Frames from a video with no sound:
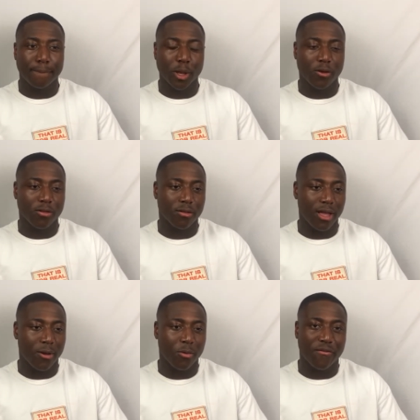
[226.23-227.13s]
Because
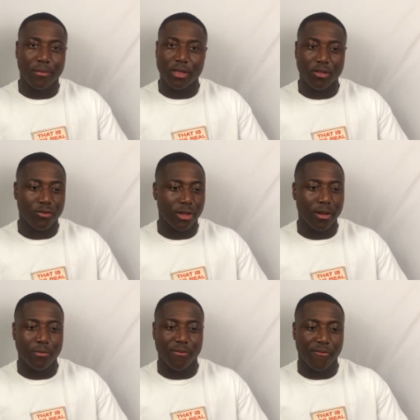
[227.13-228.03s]
with ministering
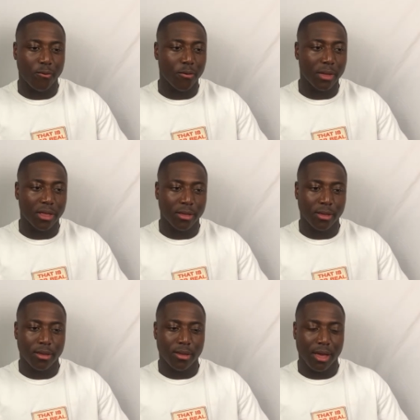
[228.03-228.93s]
and performing,
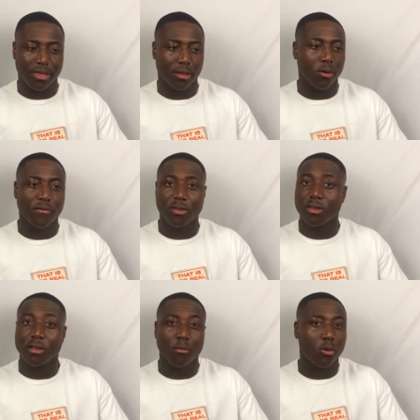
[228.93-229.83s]
I think
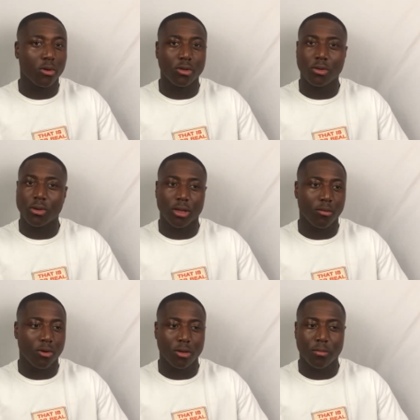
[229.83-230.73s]
obviously the more you do it, the
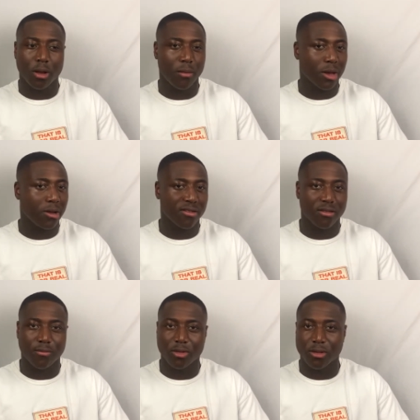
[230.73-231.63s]
more you become
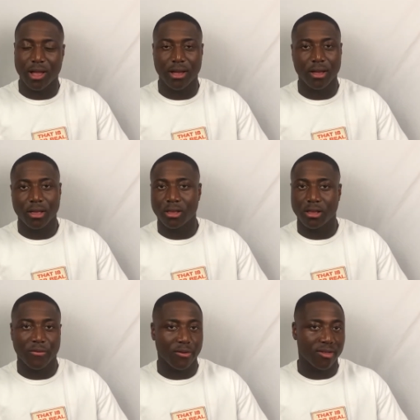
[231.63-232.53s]
accustomed to the
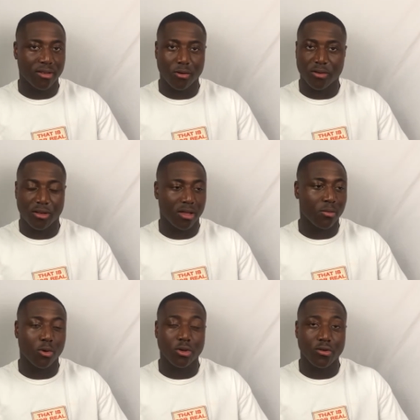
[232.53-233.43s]
different skill set,
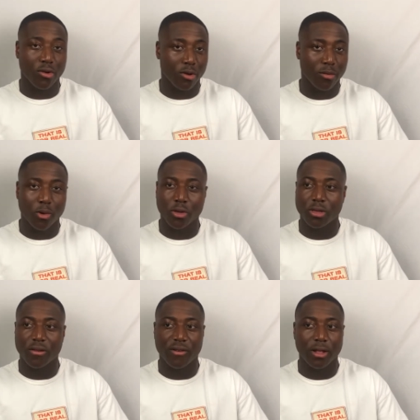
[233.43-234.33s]
the more you grow, the more you
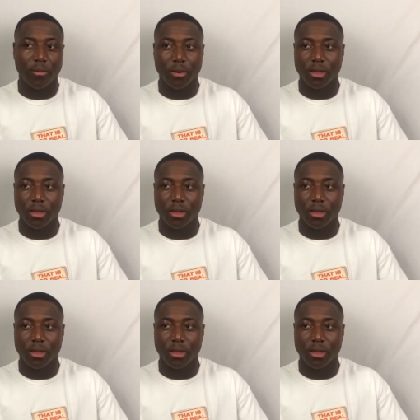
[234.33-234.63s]
develop.